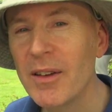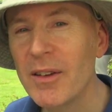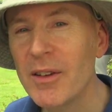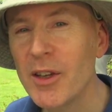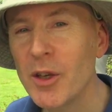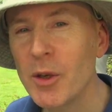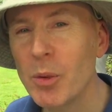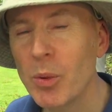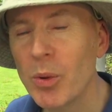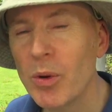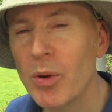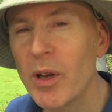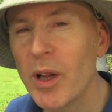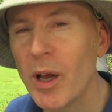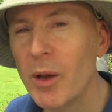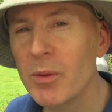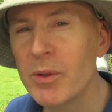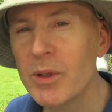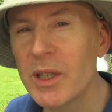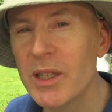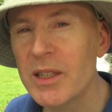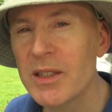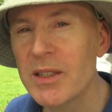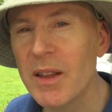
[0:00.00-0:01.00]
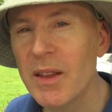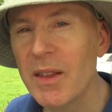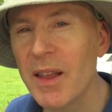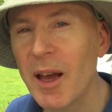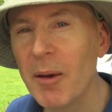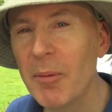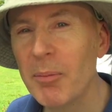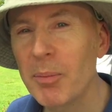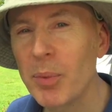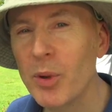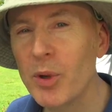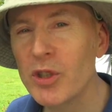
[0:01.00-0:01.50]
you will notice that
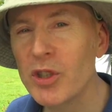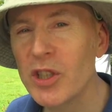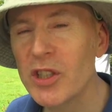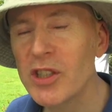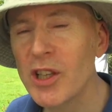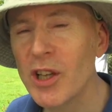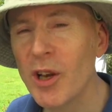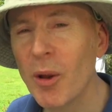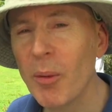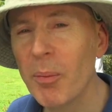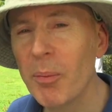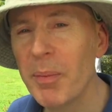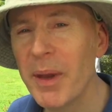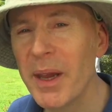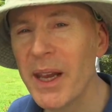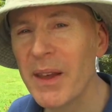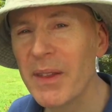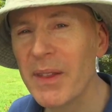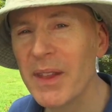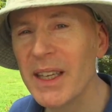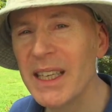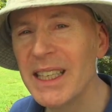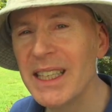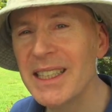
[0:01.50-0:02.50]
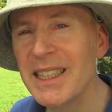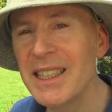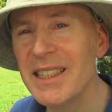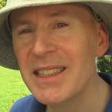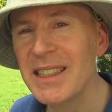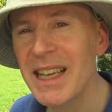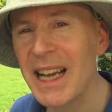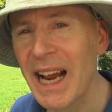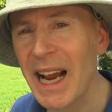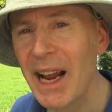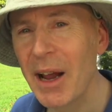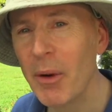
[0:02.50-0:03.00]
that bush is a lot bigger than it is
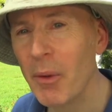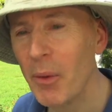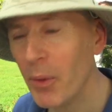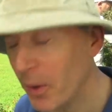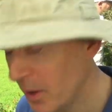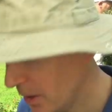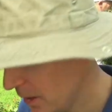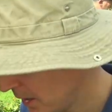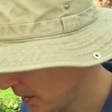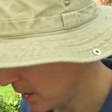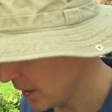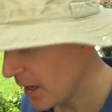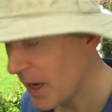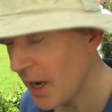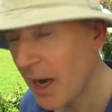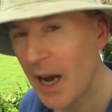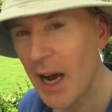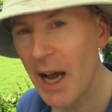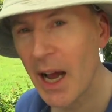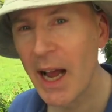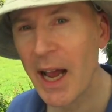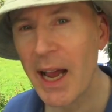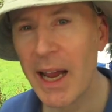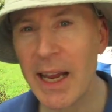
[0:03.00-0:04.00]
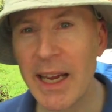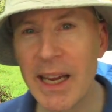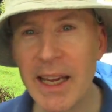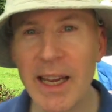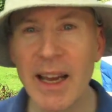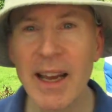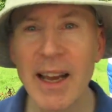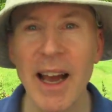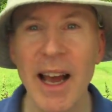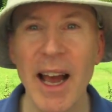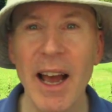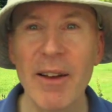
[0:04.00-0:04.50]
now. I
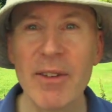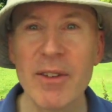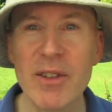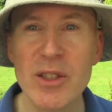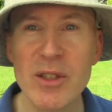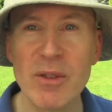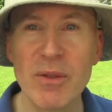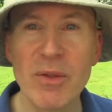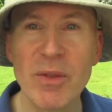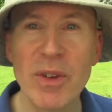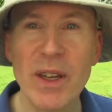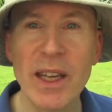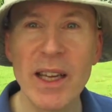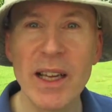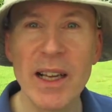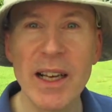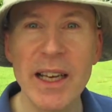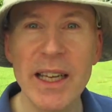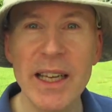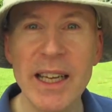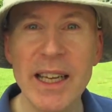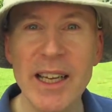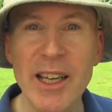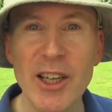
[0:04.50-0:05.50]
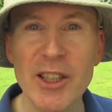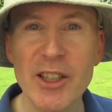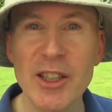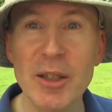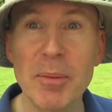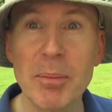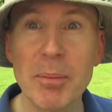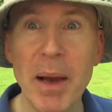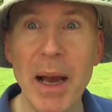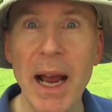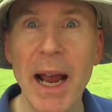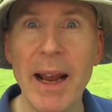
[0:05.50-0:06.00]
have severely cut
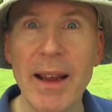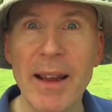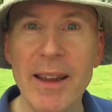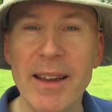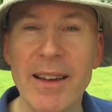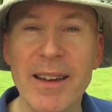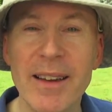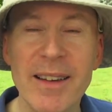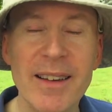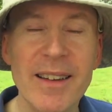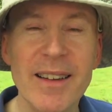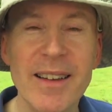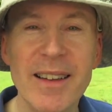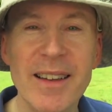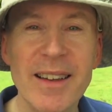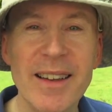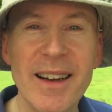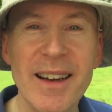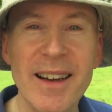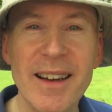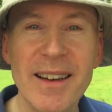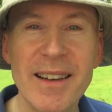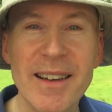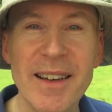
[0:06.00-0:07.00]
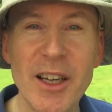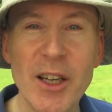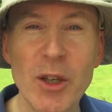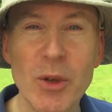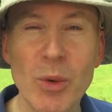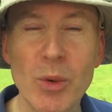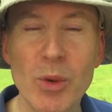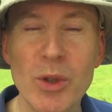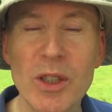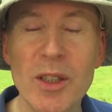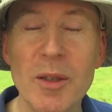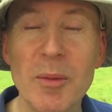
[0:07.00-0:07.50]
it back in
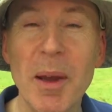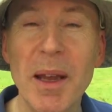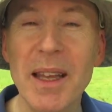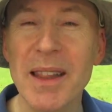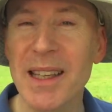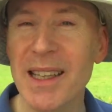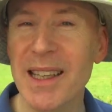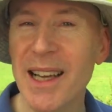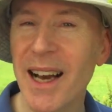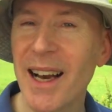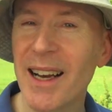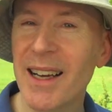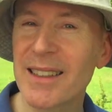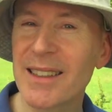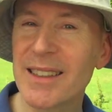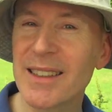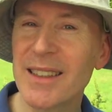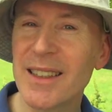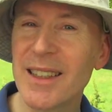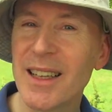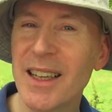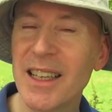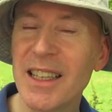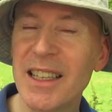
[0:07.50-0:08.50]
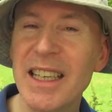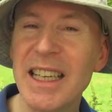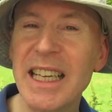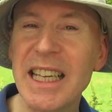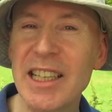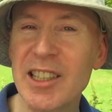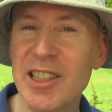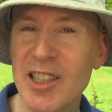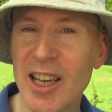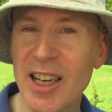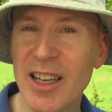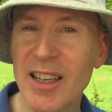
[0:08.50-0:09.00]
order to make the garden
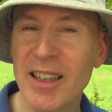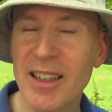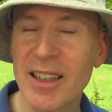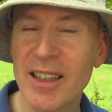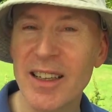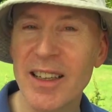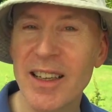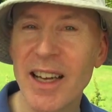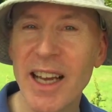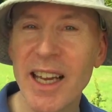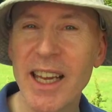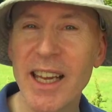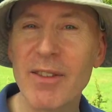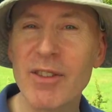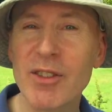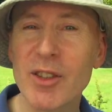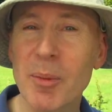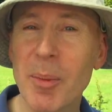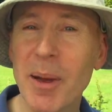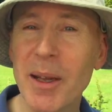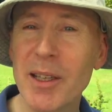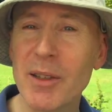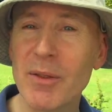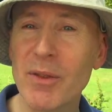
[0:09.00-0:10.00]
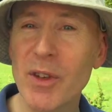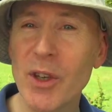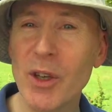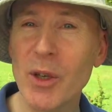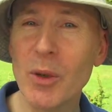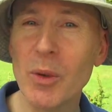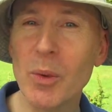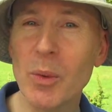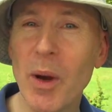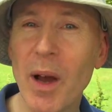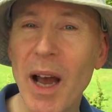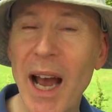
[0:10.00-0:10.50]
neater and give us a better
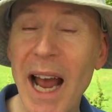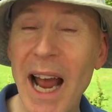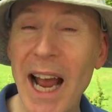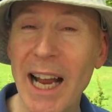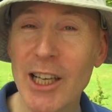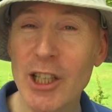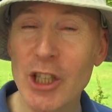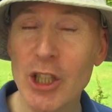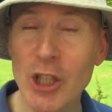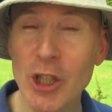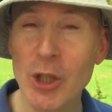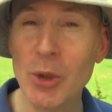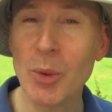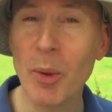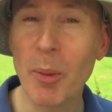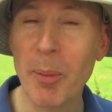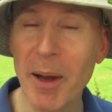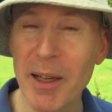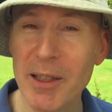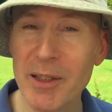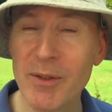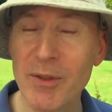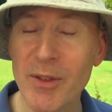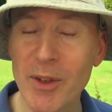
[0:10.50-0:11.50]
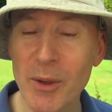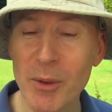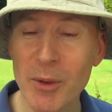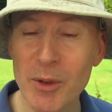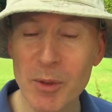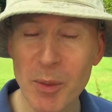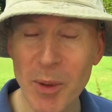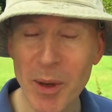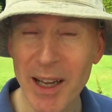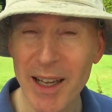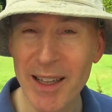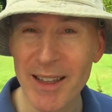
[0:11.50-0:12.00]
view, and you a better view
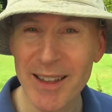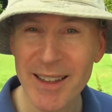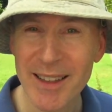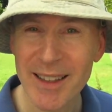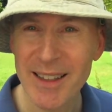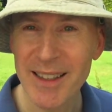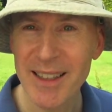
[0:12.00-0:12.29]
as well.